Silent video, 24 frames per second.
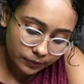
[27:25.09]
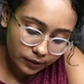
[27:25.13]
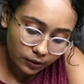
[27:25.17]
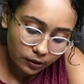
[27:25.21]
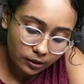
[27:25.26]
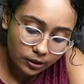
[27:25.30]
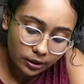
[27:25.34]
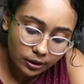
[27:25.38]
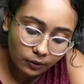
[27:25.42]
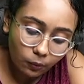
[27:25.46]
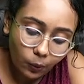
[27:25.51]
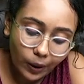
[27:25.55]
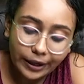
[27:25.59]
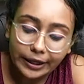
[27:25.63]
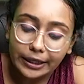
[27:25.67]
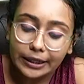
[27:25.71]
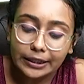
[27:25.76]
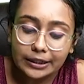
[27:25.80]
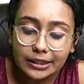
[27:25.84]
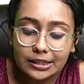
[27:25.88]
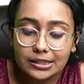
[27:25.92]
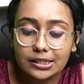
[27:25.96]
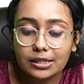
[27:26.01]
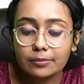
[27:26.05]
The
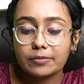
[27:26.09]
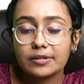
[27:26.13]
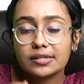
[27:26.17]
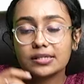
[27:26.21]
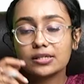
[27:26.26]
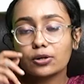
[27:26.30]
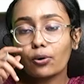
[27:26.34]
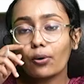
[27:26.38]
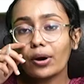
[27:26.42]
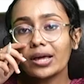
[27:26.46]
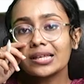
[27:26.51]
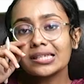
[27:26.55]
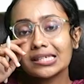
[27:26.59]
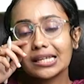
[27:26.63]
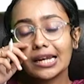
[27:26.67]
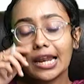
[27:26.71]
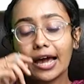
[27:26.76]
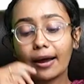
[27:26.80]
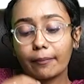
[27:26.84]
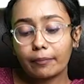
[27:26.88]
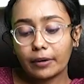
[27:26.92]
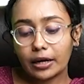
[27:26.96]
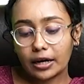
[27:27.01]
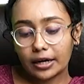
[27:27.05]
y-intercept is known as
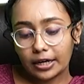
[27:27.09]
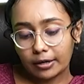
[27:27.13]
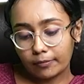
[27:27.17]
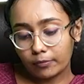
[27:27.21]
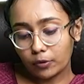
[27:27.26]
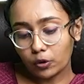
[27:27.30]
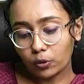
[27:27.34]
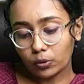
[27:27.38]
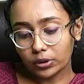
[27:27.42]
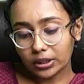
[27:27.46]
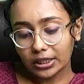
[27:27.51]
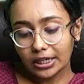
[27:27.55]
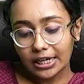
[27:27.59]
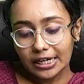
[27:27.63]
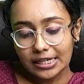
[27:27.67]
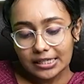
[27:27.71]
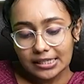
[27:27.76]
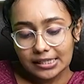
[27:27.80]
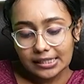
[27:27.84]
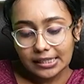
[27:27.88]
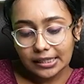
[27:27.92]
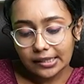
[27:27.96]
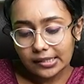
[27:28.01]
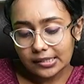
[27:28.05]
lambda m naught.
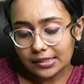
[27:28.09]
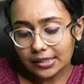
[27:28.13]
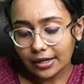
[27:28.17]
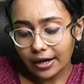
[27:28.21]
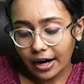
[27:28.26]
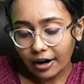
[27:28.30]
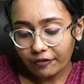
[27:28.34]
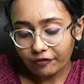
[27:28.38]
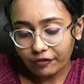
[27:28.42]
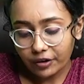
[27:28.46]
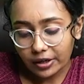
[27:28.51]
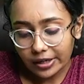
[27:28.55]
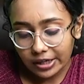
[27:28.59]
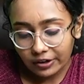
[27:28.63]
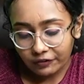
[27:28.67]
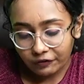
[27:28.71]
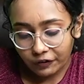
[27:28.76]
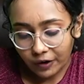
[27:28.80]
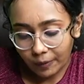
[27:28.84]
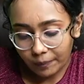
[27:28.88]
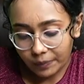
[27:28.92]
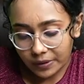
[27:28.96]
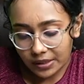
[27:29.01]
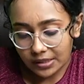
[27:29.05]
See this graph.
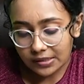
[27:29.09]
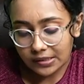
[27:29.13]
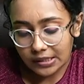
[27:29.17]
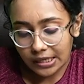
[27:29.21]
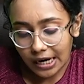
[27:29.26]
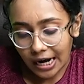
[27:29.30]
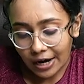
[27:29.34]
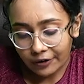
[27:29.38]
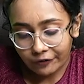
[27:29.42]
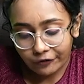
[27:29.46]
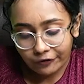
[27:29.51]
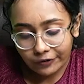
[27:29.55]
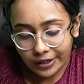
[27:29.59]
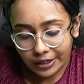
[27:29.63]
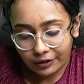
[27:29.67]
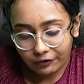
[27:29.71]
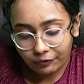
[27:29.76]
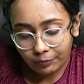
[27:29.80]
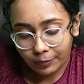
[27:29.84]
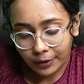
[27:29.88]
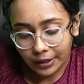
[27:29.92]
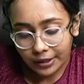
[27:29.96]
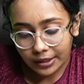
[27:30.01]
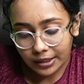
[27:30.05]
From this graph, we can
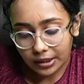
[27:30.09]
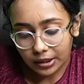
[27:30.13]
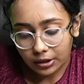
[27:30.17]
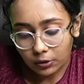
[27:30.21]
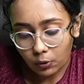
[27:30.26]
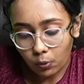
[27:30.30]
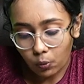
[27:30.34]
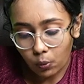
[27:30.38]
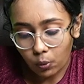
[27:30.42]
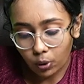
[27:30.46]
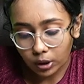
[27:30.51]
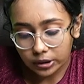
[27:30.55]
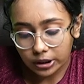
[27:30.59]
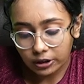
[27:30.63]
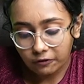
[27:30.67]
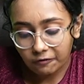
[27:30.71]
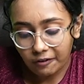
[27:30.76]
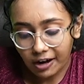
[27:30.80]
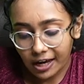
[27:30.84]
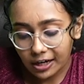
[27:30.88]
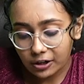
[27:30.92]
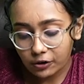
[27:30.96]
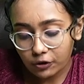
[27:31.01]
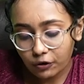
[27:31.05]
predict what the
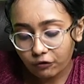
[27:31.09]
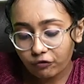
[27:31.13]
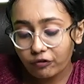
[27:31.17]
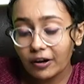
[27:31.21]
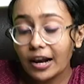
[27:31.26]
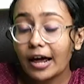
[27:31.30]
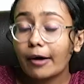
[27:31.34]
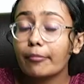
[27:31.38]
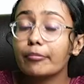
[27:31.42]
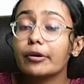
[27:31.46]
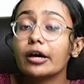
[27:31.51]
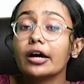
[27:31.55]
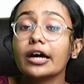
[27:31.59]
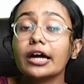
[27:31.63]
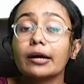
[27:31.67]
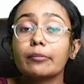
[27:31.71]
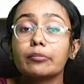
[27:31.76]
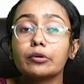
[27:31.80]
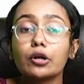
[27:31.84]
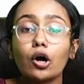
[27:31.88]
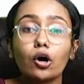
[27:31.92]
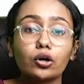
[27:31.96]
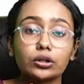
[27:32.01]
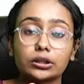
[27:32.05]
value of lambda m
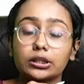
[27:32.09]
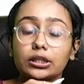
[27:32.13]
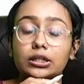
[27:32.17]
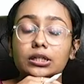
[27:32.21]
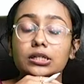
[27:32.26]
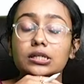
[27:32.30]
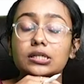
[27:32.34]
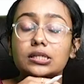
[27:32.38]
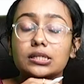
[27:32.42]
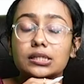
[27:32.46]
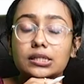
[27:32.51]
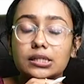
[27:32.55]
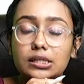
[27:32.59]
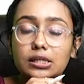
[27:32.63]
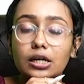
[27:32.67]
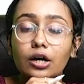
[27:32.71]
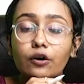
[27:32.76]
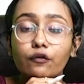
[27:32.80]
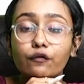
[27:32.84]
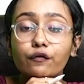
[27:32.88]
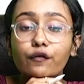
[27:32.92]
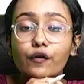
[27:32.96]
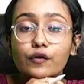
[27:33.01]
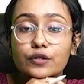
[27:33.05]
naught is
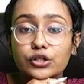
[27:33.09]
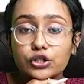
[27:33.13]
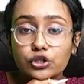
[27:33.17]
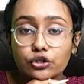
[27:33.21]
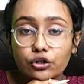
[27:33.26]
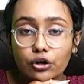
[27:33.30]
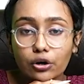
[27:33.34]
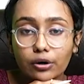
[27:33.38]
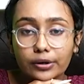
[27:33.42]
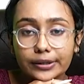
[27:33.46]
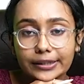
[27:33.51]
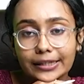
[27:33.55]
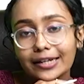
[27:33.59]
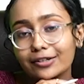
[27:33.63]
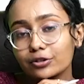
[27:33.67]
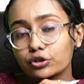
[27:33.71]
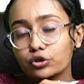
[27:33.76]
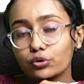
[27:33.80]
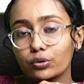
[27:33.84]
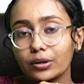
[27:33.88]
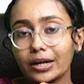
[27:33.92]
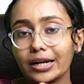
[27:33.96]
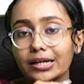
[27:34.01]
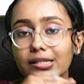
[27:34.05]
for strong
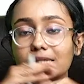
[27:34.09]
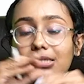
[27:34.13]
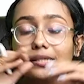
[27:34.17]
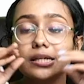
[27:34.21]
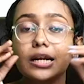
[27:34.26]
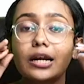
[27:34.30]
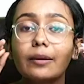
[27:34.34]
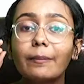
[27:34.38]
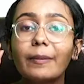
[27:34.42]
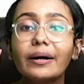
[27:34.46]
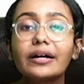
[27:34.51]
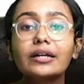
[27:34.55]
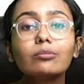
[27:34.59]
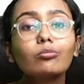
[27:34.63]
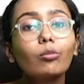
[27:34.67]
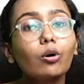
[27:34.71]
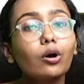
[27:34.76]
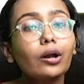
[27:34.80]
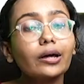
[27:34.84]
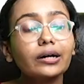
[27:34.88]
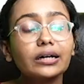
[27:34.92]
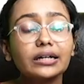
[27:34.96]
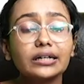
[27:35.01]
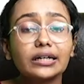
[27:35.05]
electrolytes. The limiting
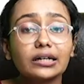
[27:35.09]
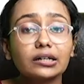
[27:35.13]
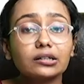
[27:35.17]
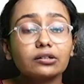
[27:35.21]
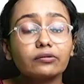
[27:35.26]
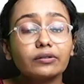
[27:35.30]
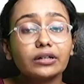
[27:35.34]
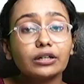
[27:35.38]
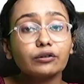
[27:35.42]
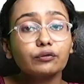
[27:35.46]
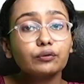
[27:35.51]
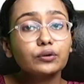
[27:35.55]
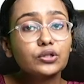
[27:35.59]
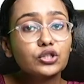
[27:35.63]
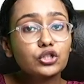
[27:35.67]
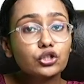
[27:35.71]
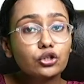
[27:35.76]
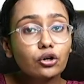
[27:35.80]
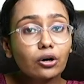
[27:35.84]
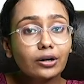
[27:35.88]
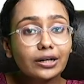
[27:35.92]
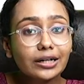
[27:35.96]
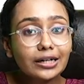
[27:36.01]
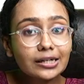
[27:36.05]
molar conductivity for
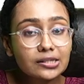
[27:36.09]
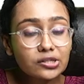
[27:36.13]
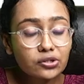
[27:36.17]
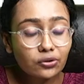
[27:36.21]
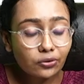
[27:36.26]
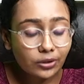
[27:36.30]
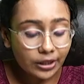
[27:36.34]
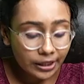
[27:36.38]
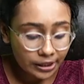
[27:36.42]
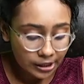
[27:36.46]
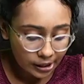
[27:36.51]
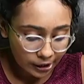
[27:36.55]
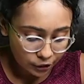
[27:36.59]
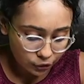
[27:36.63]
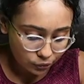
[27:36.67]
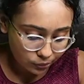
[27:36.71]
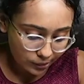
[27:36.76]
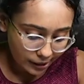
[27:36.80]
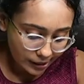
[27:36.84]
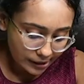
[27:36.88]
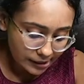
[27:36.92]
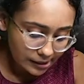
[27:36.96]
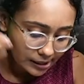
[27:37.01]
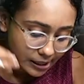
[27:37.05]
strong
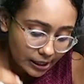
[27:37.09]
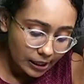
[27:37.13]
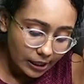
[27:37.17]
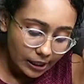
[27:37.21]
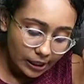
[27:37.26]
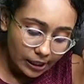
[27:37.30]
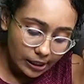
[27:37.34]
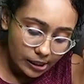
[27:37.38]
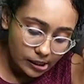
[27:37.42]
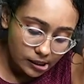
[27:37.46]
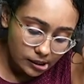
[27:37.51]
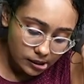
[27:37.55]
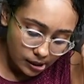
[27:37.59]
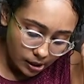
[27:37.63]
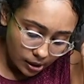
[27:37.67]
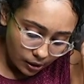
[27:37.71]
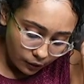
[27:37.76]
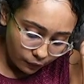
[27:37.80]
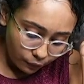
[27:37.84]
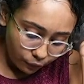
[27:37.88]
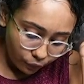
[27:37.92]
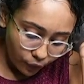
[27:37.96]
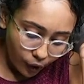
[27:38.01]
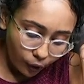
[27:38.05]
electrolytes is
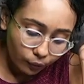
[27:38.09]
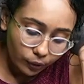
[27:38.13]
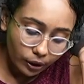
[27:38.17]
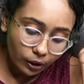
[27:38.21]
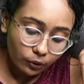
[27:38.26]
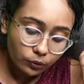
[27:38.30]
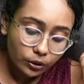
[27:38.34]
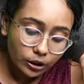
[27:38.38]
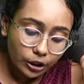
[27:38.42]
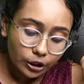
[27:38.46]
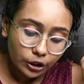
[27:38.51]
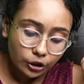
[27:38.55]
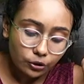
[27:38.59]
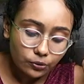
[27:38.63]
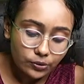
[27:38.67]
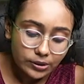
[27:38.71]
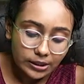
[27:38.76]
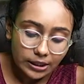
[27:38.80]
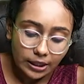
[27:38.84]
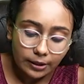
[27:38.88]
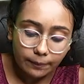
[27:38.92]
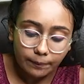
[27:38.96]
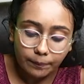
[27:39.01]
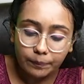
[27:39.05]
found out
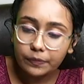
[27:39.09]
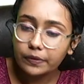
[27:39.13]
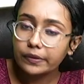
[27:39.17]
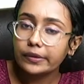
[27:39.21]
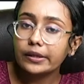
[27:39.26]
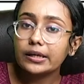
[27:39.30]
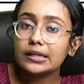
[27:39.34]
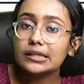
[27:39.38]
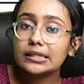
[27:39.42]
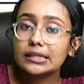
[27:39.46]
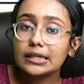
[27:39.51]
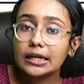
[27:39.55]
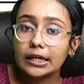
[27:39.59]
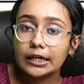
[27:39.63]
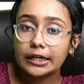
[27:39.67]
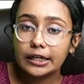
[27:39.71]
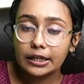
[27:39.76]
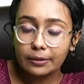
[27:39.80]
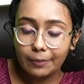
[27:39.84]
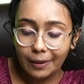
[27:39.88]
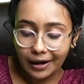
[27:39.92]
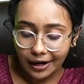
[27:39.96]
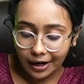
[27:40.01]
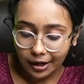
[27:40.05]
using this d
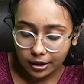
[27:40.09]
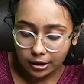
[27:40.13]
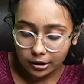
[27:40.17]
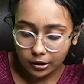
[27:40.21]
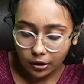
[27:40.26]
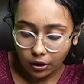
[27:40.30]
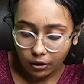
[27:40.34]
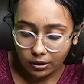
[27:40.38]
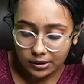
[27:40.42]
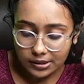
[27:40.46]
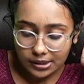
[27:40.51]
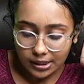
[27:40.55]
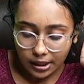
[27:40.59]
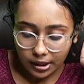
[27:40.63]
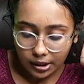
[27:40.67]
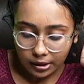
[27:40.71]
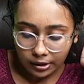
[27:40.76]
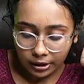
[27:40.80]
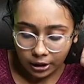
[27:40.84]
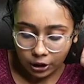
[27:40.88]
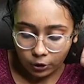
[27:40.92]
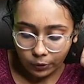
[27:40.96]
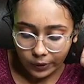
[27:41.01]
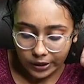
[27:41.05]
by Huckel-Onsager
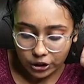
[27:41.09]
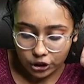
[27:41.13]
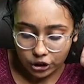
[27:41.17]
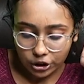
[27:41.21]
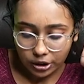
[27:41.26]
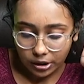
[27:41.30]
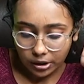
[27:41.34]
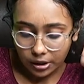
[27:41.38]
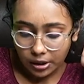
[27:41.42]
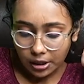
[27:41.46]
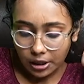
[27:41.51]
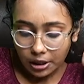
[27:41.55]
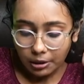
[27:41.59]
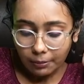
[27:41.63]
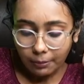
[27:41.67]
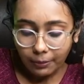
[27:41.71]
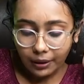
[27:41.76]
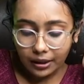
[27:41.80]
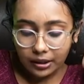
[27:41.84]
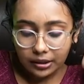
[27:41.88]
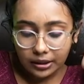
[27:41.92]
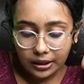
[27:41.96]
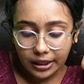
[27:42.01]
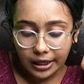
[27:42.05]
equation. But
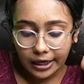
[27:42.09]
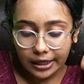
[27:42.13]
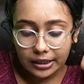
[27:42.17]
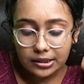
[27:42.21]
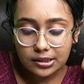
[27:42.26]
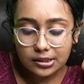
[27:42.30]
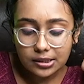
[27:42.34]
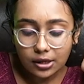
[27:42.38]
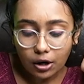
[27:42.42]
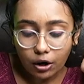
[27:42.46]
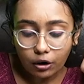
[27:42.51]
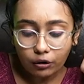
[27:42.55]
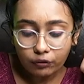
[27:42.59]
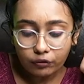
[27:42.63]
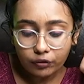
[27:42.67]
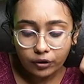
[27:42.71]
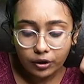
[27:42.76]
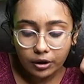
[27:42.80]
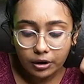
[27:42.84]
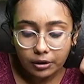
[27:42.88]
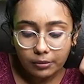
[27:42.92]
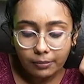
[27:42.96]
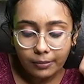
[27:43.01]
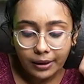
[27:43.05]
in the case
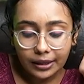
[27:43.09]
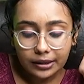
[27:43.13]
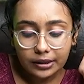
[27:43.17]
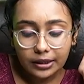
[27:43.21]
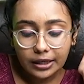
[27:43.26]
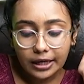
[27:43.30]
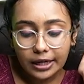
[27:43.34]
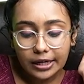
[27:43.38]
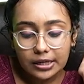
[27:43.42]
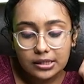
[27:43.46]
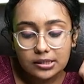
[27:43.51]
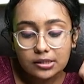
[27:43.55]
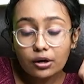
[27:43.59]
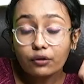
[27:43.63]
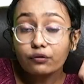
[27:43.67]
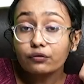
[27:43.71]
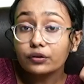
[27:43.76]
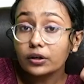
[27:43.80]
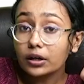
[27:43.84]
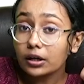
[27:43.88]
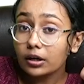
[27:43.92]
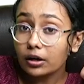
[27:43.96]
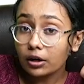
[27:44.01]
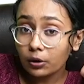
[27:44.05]
of
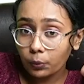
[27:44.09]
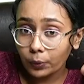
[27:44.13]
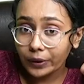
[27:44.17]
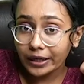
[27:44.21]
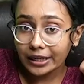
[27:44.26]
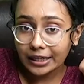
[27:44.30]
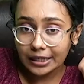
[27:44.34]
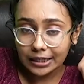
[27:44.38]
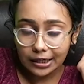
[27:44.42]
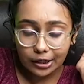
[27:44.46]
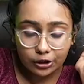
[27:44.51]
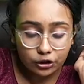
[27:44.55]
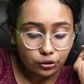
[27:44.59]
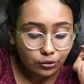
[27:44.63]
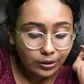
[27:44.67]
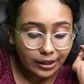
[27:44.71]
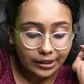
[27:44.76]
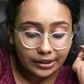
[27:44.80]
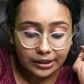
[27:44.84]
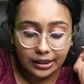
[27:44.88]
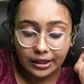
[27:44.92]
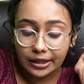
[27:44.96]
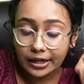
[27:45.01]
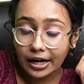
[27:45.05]
a weak electrolyte,
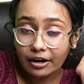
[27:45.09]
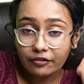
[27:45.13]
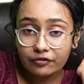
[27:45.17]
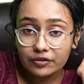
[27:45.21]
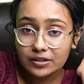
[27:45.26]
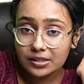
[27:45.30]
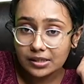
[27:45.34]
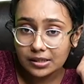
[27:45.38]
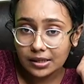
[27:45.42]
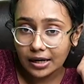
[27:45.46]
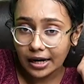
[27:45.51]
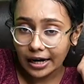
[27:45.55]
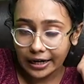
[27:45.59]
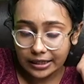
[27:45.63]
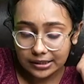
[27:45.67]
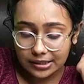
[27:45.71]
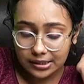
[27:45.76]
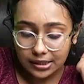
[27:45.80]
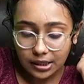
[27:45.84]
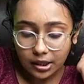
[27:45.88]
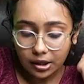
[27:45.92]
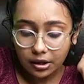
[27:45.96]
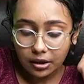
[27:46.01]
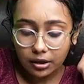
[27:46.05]
the graph isn't as
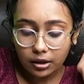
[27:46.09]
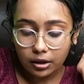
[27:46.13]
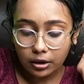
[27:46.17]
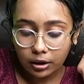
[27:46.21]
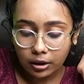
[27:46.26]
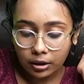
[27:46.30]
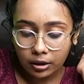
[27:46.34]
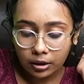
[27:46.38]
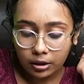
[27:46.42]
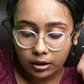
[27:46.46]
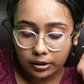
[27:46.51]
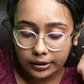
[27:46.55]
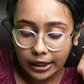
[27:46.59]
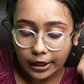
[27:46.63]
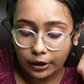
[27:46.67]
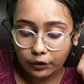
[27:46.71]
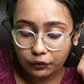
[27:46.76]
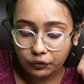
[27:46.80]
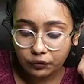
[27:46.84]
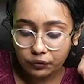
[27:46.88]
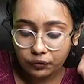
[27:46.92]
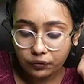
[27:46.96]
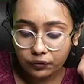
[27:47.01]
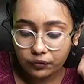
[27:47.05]
that
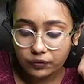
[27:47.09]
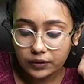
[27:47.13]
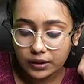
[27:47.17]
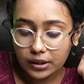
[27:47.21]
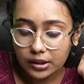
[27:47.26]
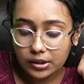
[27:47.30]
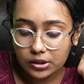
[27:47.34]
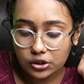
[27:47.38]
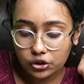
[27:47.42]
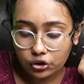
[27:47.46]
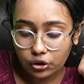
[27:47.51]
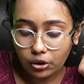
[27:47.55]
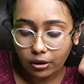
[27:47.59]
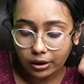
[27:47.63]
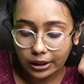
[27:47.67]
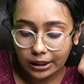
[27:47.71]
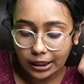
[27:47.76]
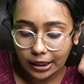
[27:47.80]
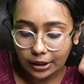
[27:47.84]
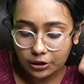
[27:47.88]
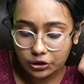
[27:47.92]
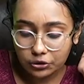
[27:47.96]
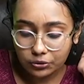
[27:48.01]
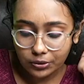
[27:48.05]
of the strong
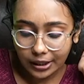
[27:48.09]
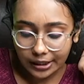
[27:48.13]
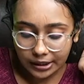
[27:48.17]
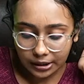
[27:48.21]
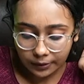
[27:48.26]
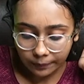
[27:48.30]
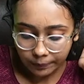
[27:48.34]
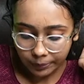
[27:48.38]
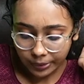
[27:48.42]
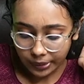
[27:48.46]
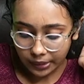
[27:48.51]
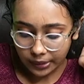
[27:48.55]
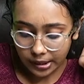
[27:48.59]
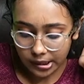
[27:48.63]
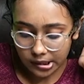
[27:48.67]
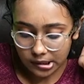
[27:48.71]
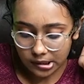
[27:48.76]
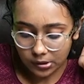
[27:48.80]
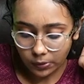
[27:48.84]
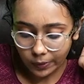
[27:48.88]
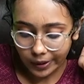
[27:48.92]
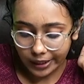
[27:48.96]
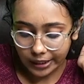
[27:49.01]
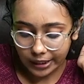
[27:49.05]
electrolyte. There is a
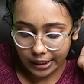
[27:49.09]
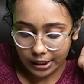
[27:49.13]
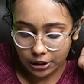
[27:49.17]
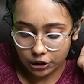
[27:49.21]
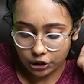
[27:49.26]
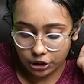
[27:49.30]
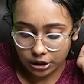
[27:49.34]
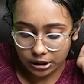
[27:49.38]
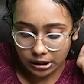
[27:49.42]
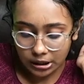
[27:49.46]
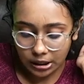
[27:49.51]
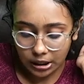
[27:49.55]
variation.